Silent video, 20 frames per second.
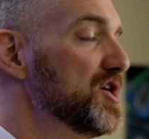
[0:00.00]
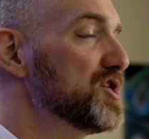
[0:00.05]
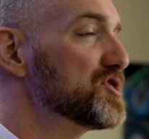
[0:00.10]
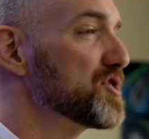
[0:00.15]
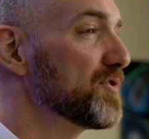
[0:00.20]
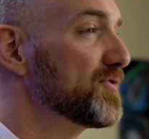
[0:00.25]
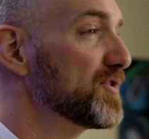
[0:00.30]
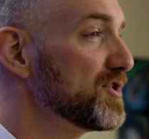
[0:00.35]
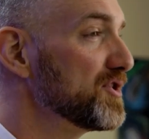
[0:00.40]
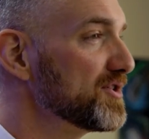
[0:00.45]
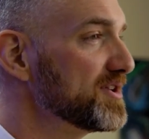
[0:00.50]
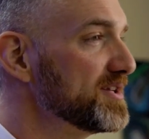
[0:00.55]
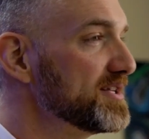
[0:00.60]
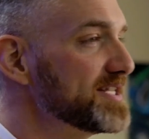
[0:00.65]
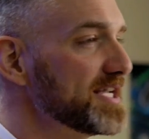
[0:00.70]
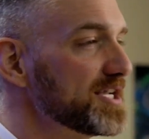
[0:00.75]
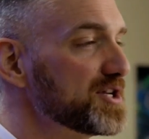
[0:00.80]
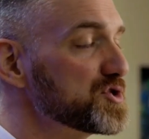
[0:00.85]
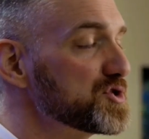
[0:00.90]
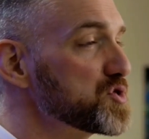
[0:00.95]
So, if you're looking to
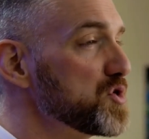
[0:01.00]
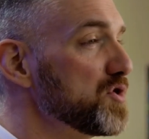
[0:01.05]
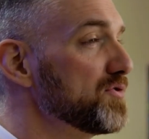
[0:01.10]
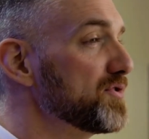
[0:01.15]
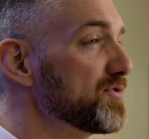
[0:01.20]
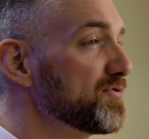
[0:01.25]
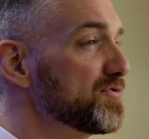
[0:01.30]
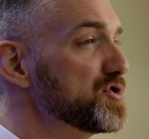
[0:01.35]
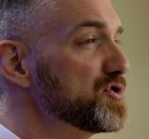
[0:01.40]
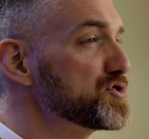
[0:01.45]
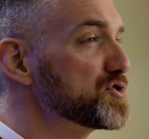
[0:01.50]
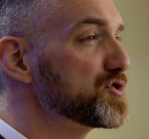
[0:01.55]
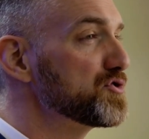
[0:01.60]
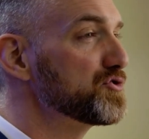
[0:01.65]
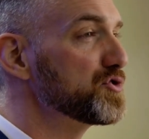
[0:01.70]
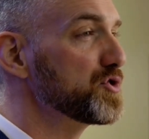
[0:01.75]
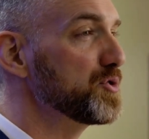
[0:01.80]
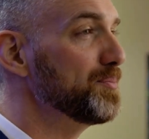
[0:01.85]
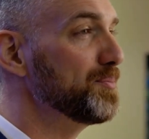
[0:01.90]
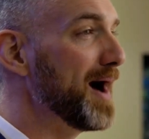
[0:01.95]
take control of your future
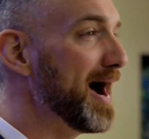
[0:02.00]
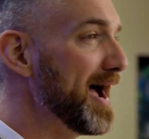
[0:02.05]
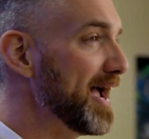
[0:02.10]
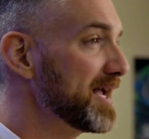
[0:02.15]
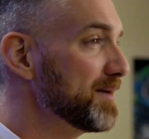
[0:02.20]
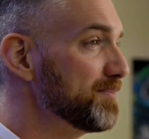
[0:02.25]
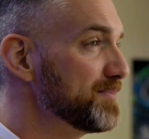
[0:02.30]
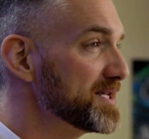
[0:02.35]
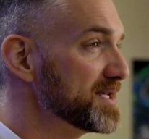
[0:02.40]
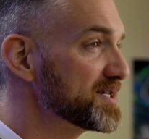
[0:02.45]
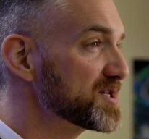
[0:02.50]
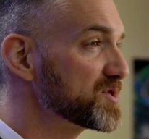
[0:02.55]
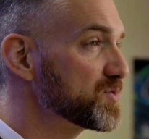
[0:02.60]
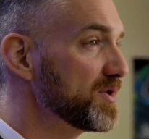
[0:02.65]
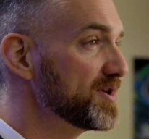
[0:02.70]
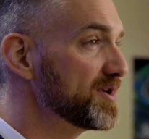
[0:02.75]
through buying a business